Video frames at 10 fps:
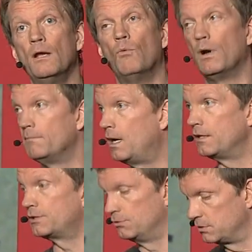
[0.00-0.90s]
what
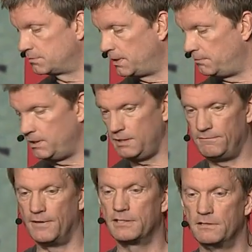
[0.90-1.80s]
molecules may be
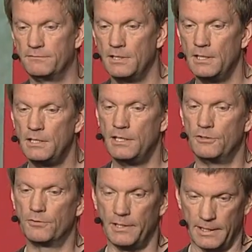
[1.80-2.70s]
effective
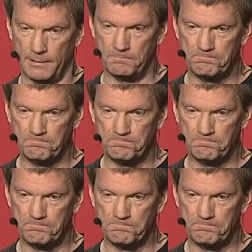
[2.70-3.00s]
in treating it.